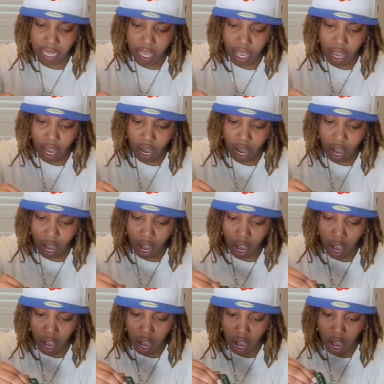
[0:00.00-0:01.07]

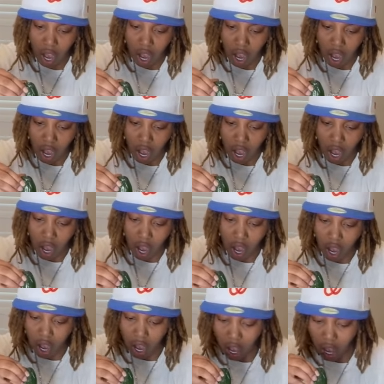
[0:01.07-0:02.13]

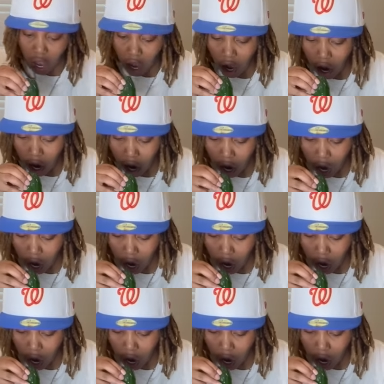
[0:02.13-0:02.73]
[no speech]